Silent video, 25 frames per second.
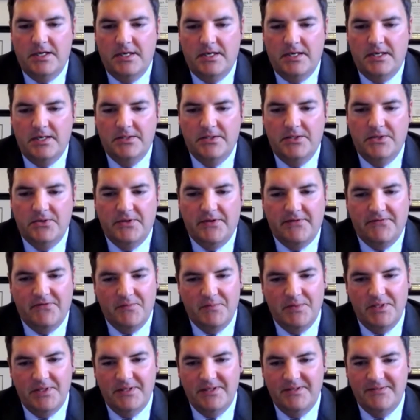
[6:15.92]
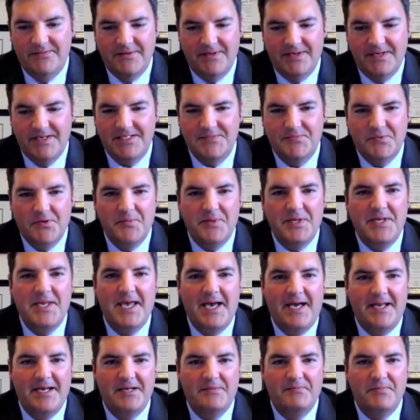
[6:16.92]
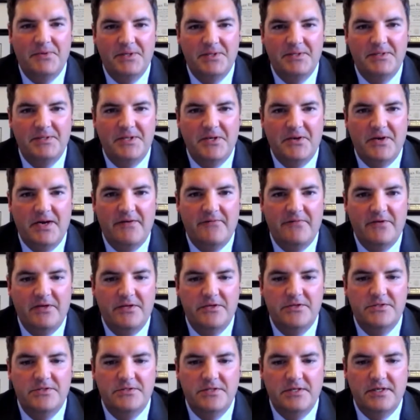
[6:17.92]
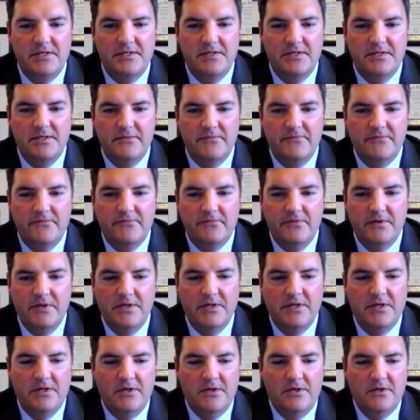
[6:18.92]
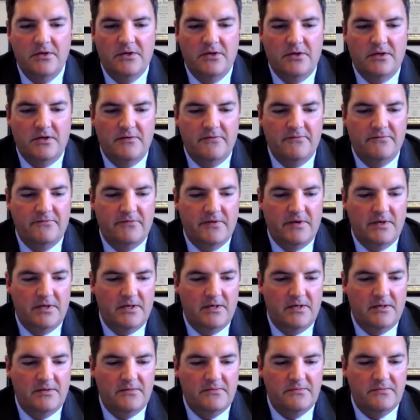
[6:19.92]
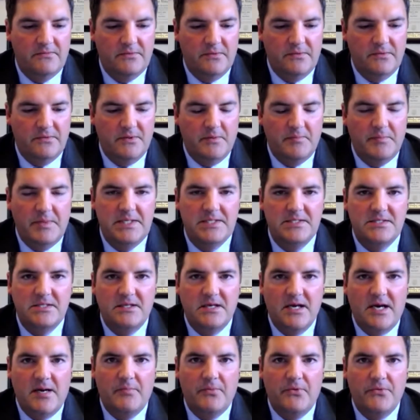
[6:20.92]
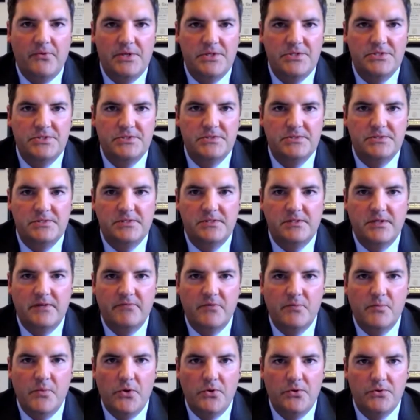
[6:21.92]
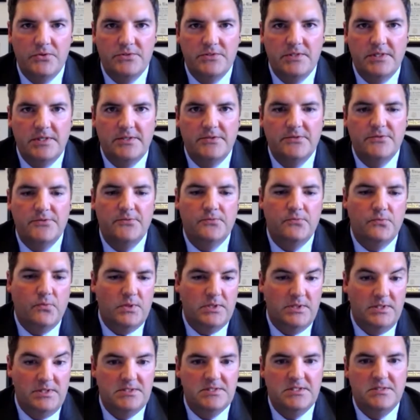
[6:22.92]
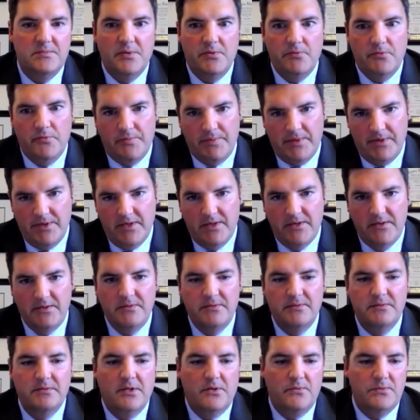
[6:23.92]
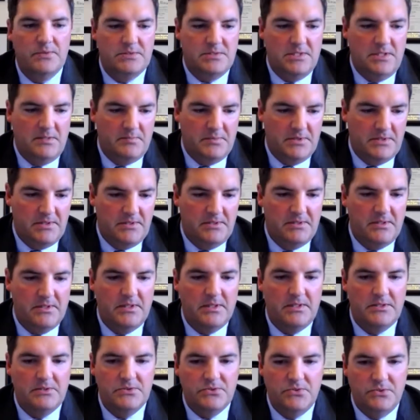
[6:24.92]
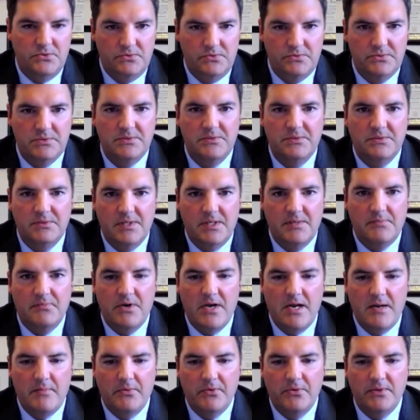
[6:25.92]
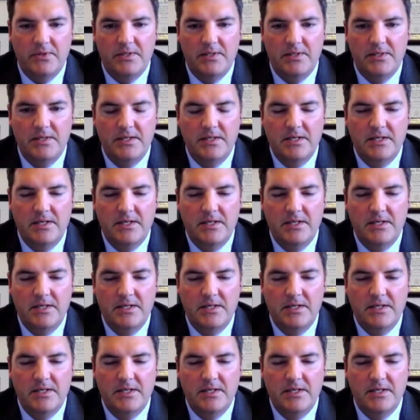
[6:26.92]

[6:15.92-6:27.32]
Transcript: You don't have to be an expert mechanic, but you know, have an understanding of the basic operations of the motorcycle, what needs to be repaired. Always keep it tuned properly.